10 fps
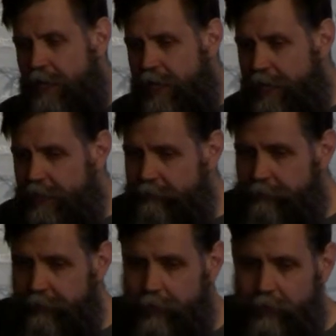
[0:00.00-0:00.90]
And
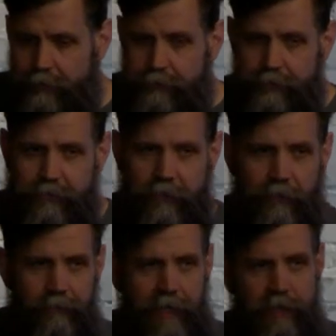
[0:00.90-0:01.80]
for those,
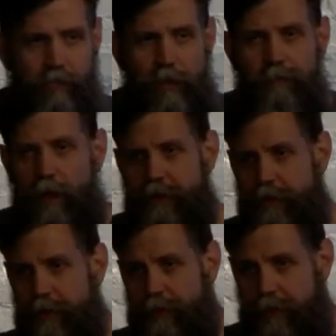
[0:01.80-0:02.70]
if it hits one
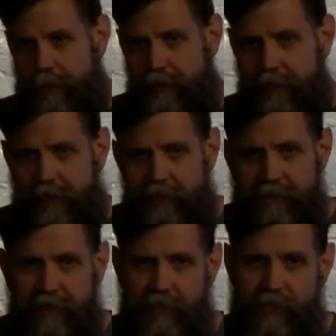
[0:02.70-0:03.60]
partner, that data is
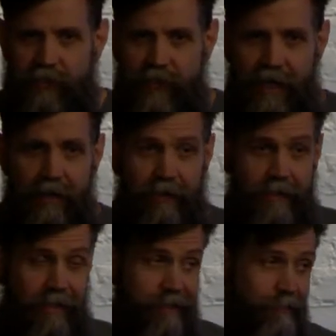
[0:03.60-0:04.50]
going to get shared.
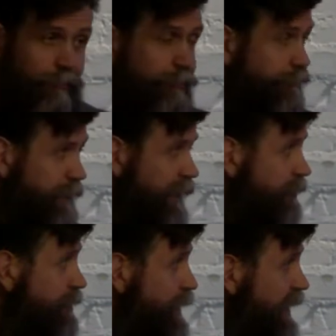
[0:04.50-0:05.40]
It'll,
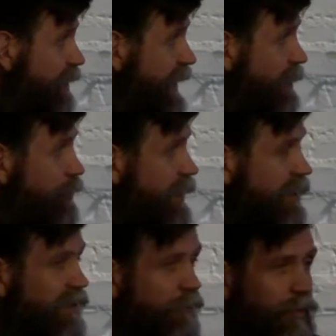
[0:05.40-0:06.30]
depending on how
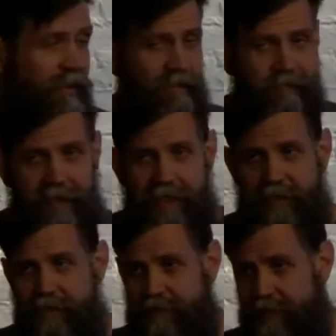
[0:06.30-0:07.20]
quickly they're pulling
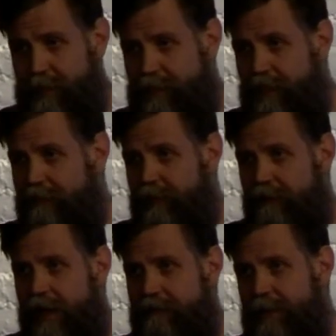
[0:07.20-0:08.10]
feeds, typically every
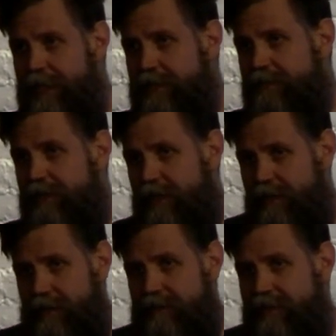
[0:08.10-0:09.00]
5 minutes.
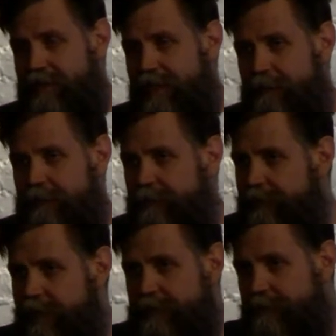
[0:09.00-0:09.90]
Let's say it
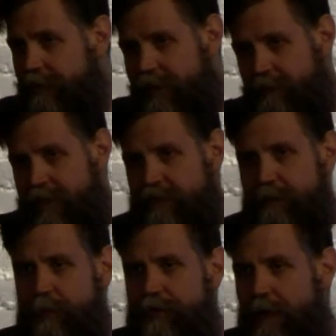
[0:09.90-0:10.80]
takes them 5 minutes
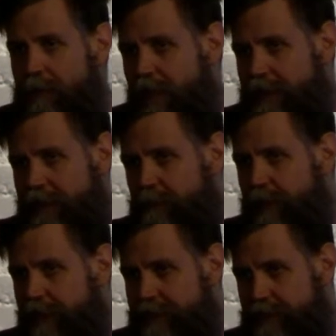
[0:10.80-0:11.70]
to put that block into
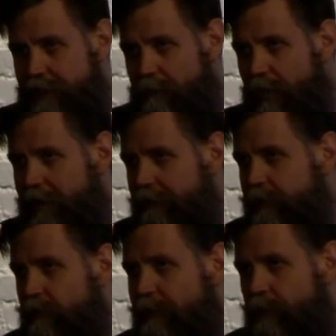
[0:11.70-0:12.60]
place, and they block it
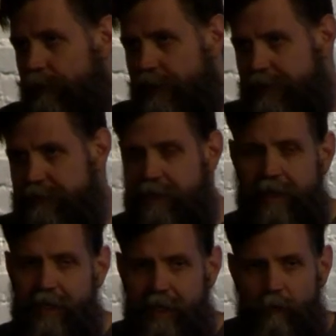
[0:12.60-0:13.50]
for 3 or 4 days.
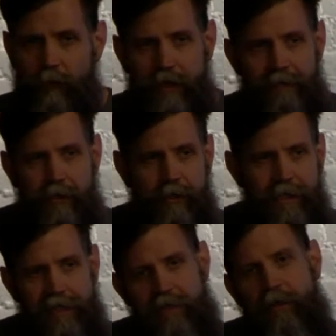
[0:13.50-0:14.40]
We'll never
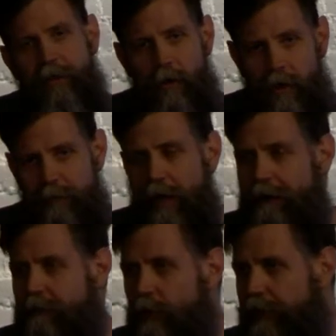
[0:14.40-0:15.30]
get a hit on their
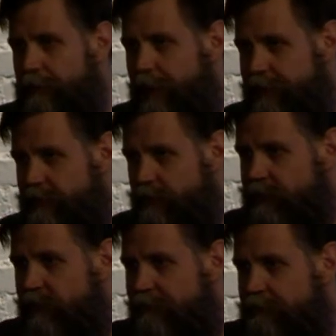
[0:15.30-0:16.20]
honeypot for it, right? So we're
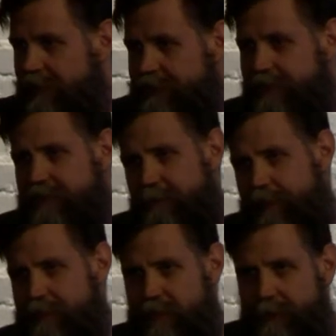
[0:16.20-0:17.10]
sort of missing some of
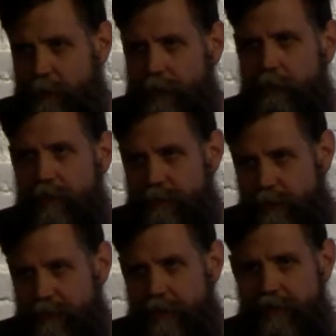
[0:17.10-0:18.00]
the visibility once
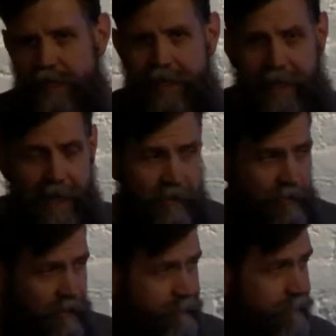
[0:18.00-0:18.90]
we started taking
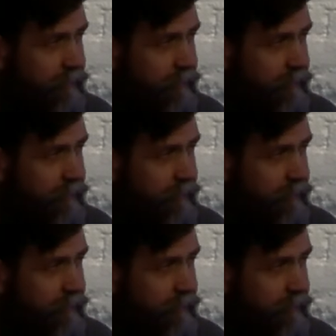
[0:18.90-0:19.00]
action.